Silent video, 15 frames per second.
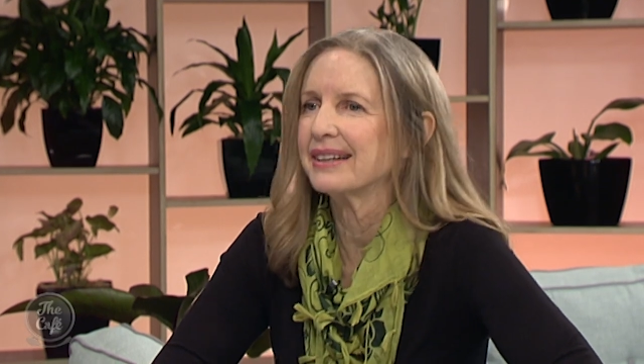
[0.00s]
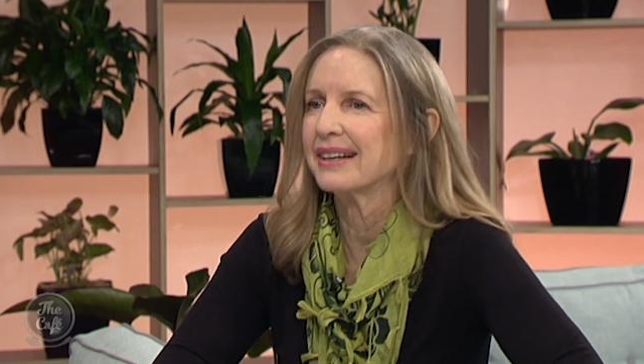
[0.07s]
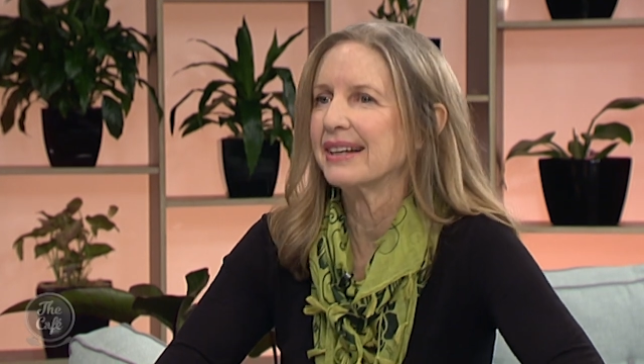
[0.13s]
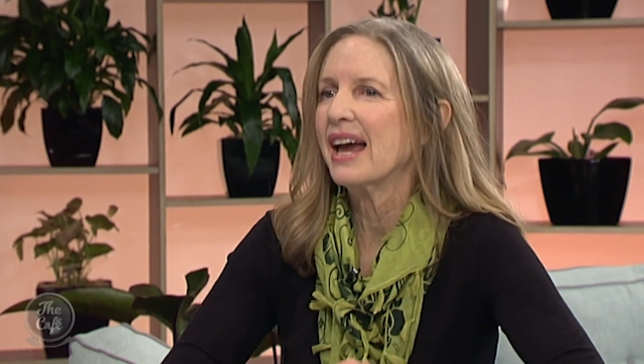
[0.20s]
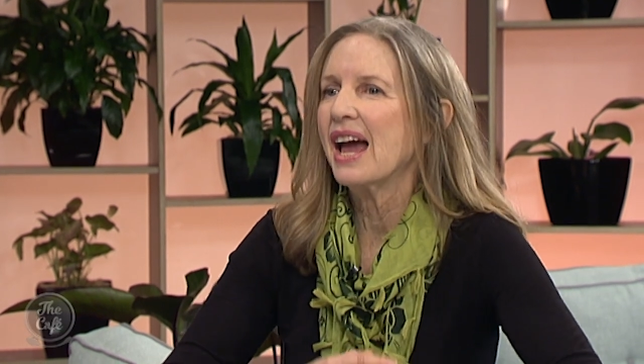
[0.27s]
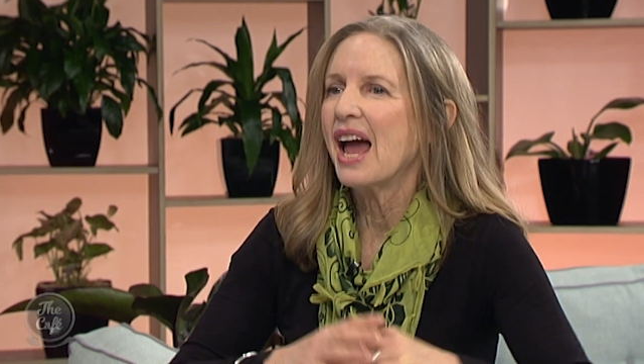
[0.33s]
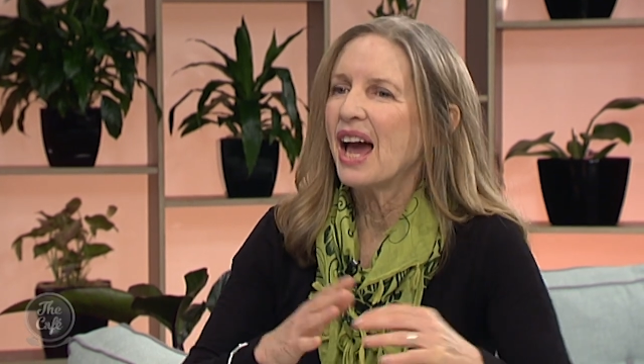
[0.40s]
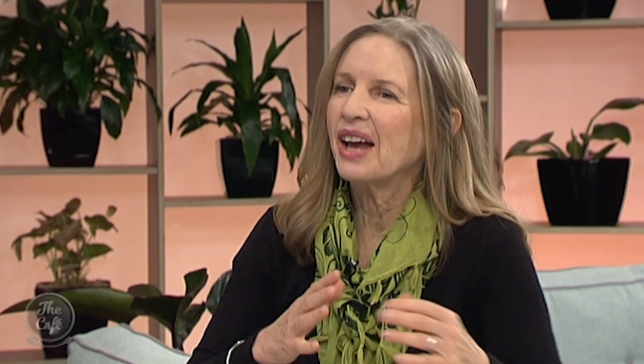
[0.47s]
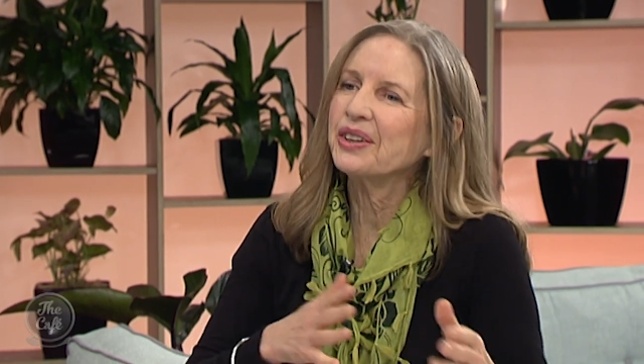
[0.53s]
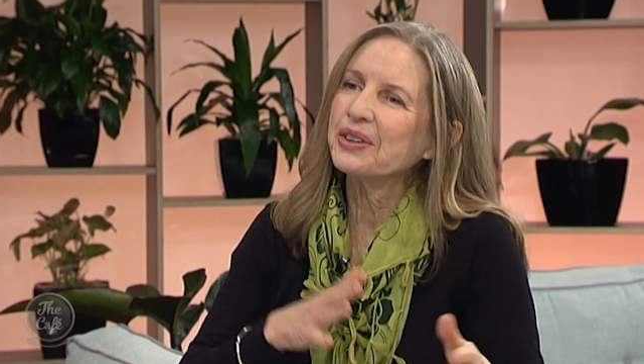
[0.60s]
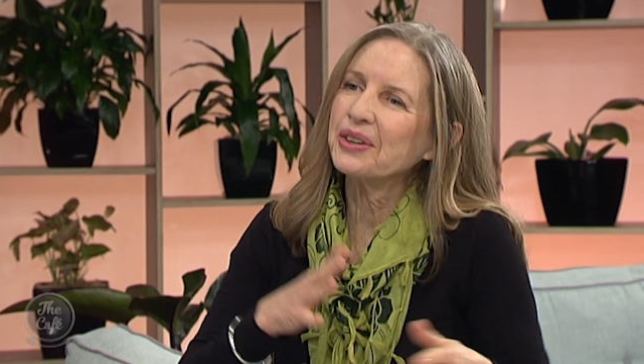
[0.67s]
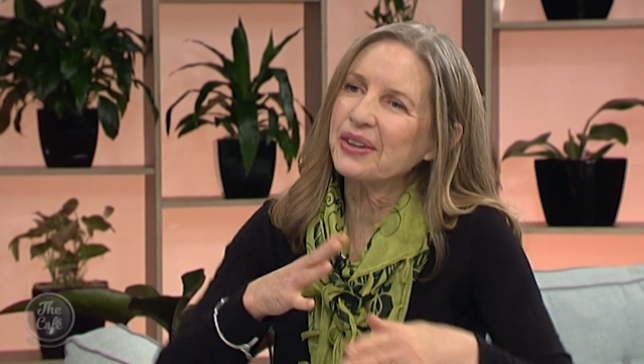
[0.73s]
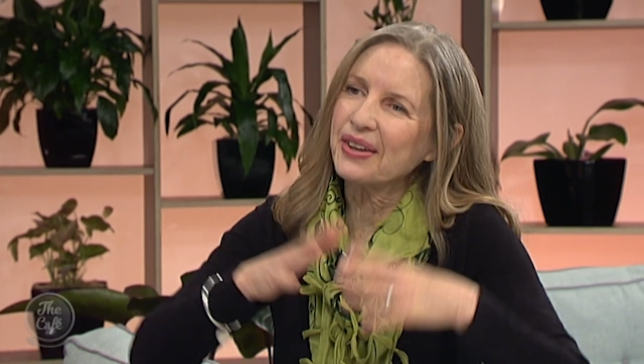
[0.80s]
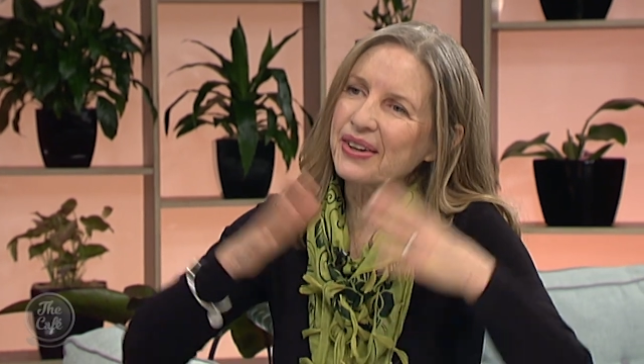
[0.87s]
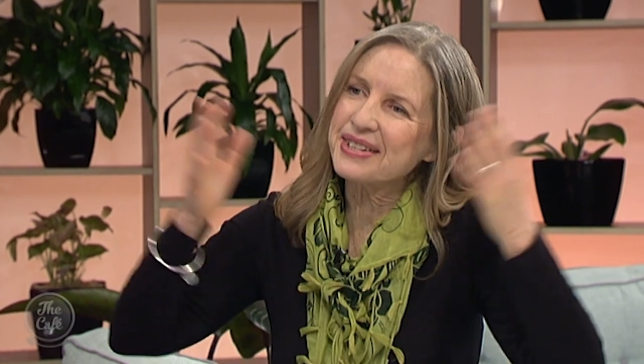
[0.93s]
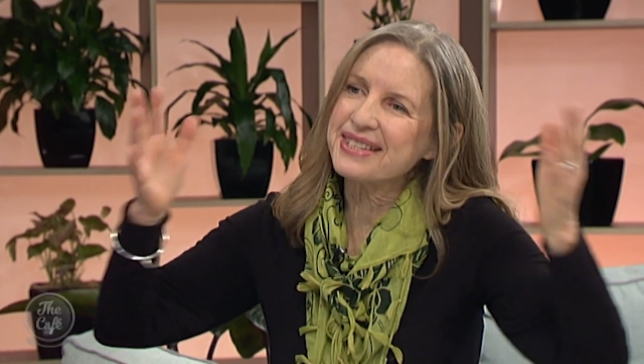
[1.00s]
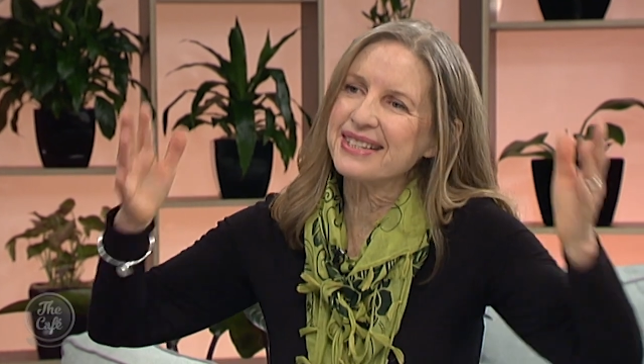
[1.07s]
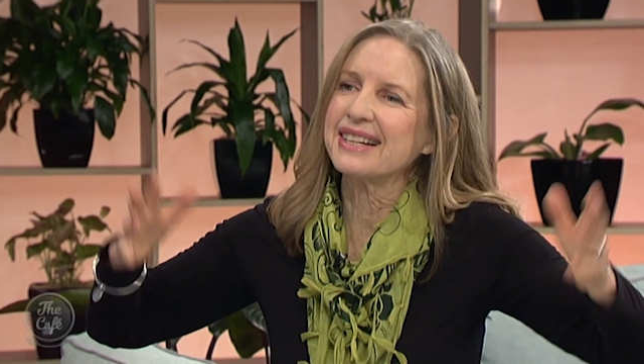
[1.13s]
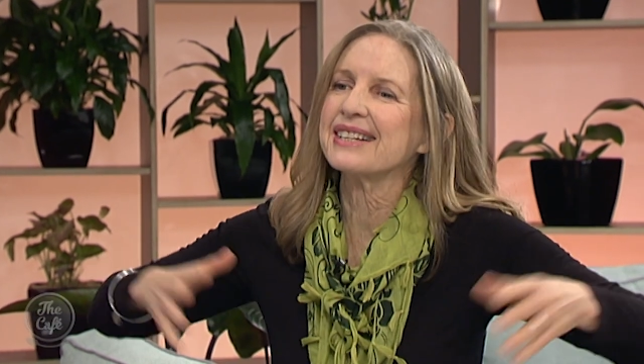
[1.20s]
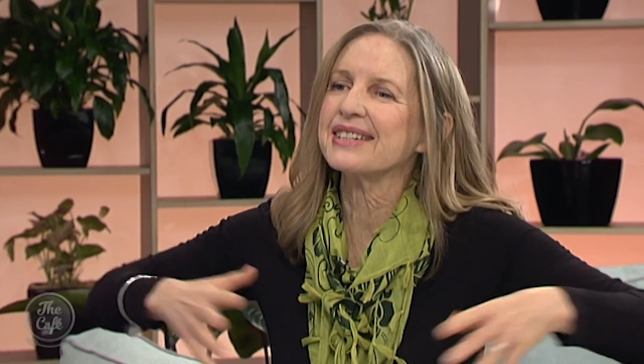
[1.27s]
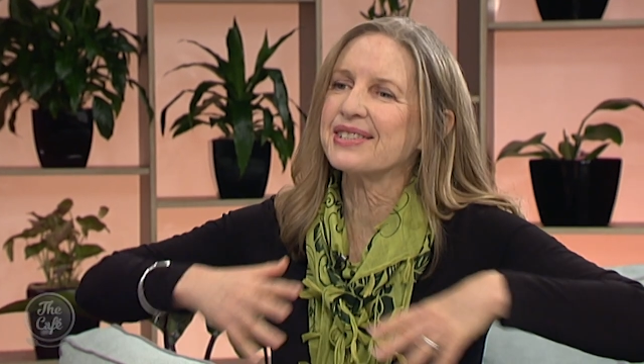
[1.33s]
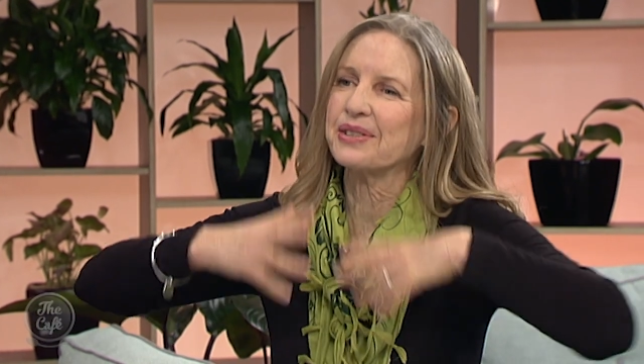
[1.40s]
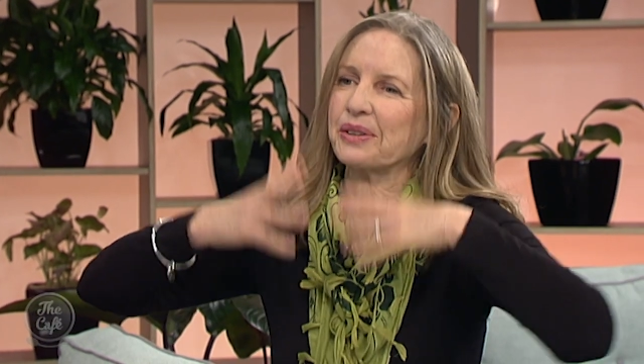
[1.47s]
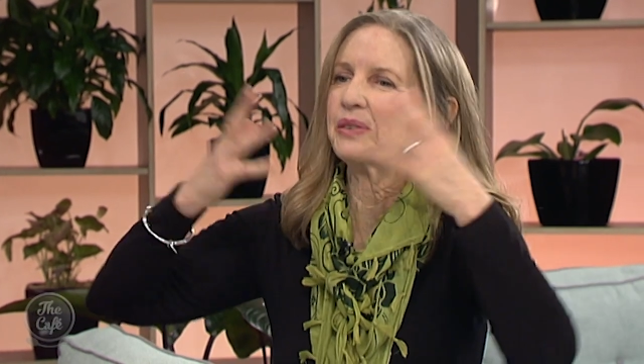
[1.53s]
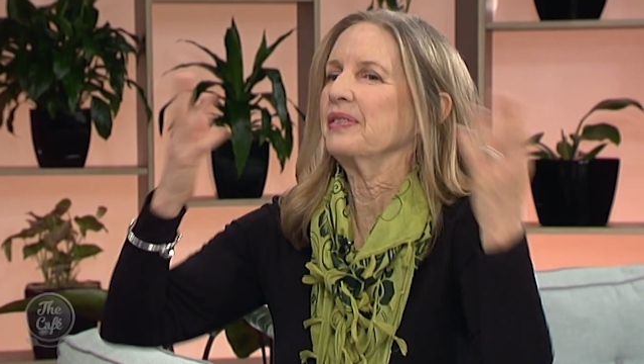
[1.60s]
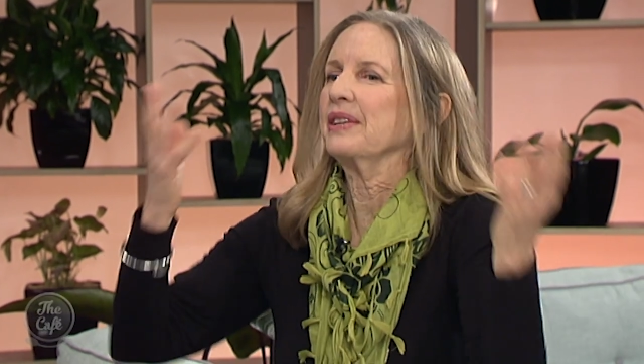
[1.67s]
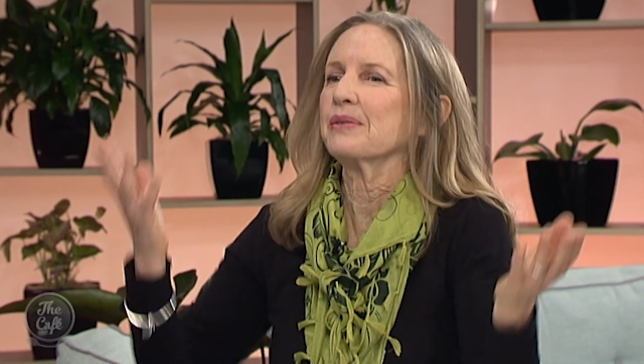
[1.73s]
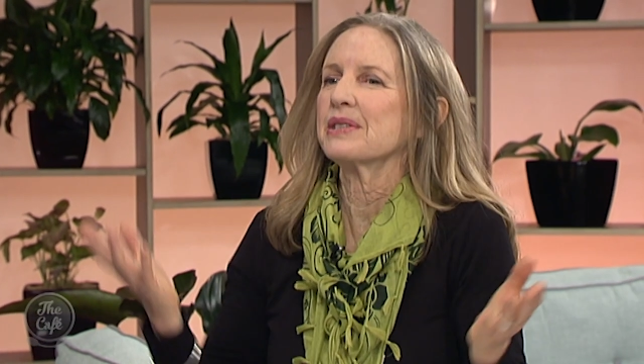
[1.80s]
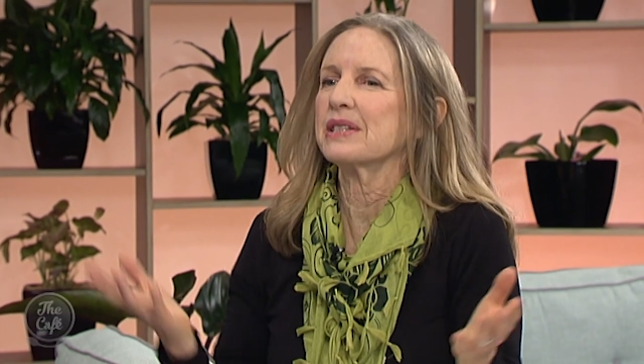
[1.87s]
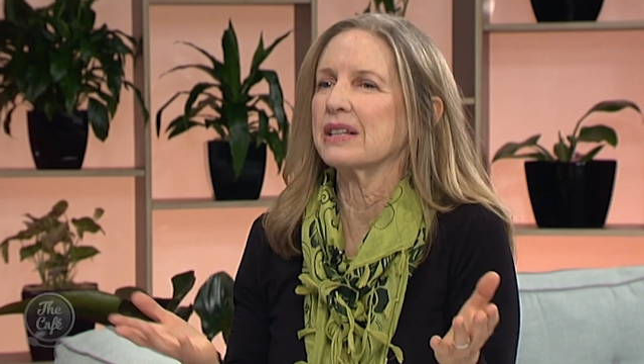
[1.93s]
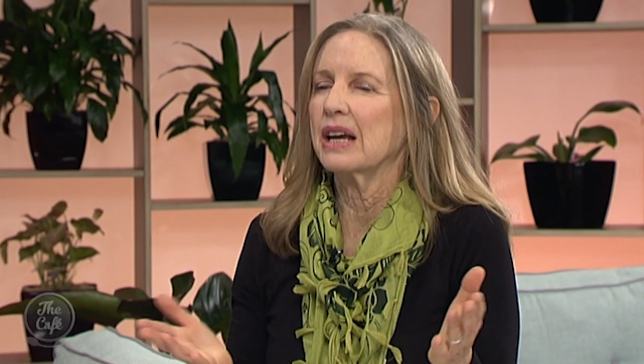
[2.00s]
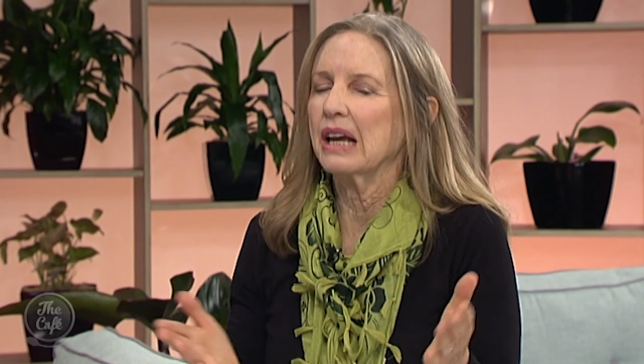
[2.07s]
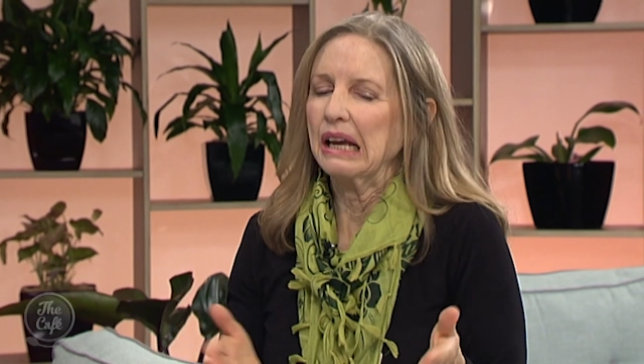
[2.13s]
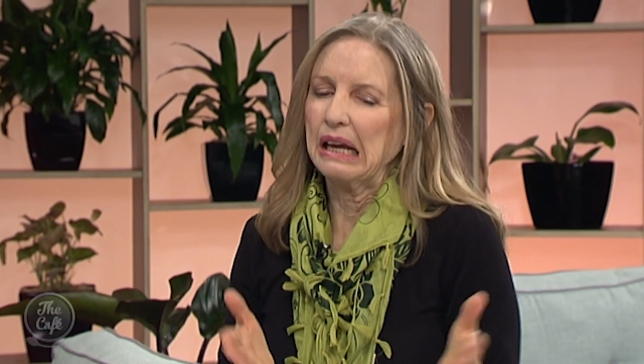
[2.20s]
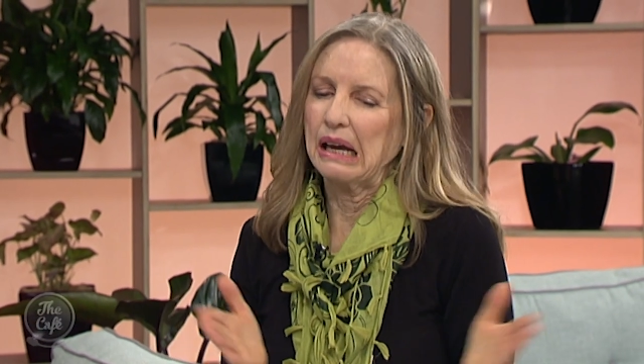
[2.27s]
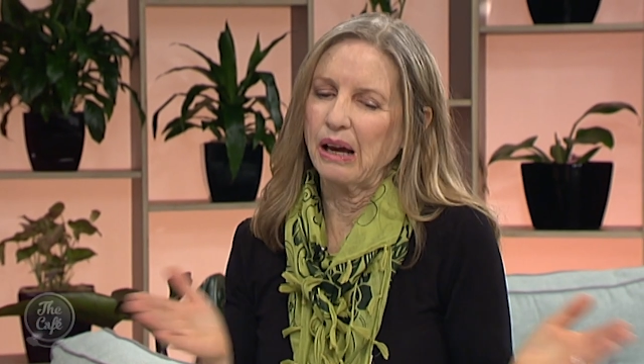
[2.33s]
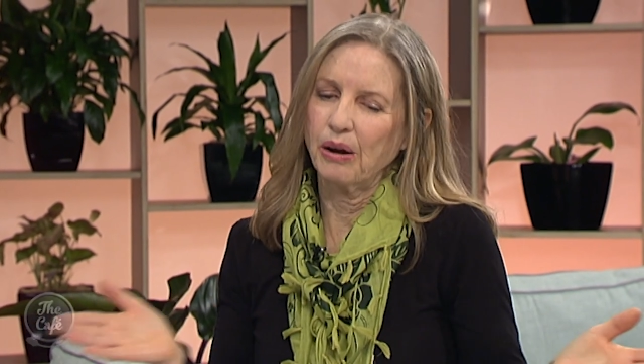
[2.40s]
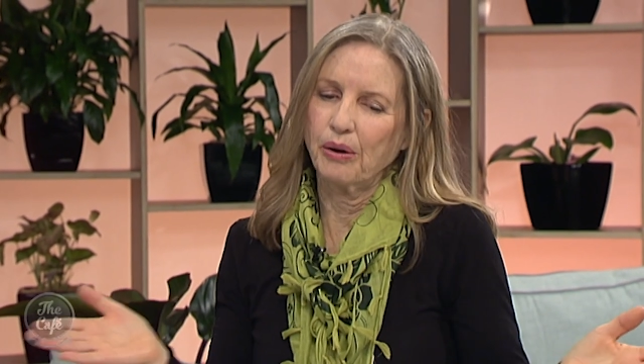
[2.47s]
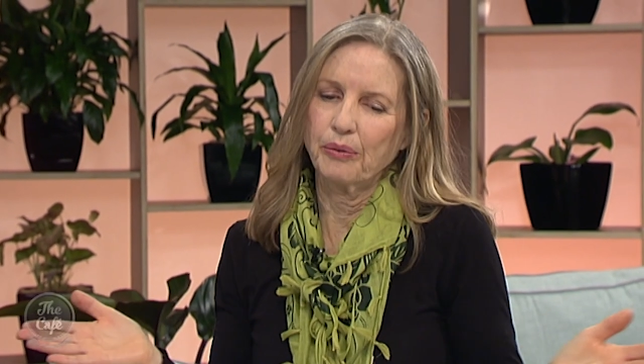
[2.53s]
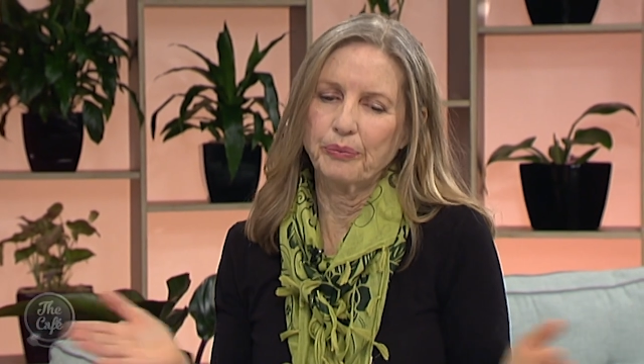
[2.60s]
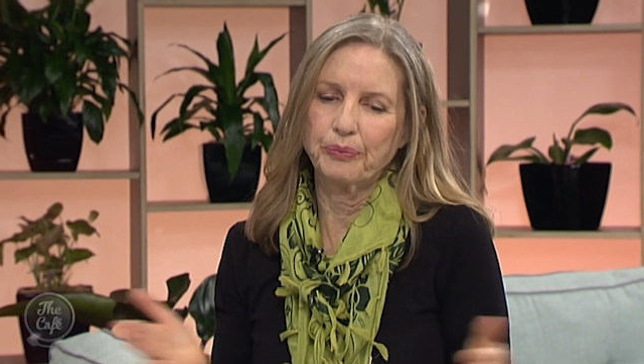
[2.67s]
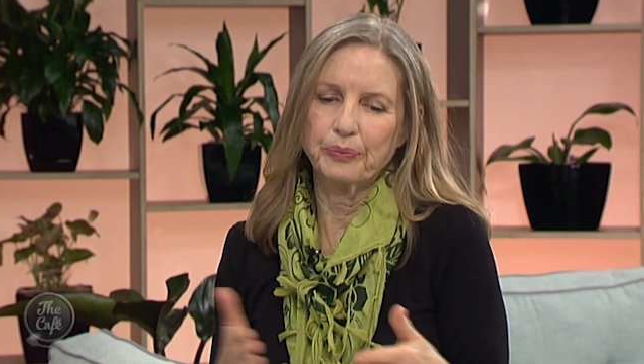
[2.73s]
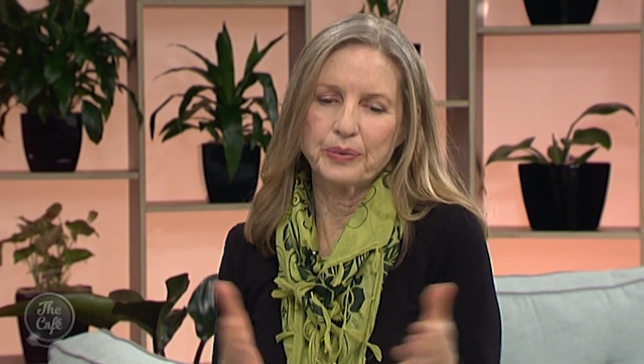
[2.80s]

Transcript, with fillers: and and you know those things sort of there was um,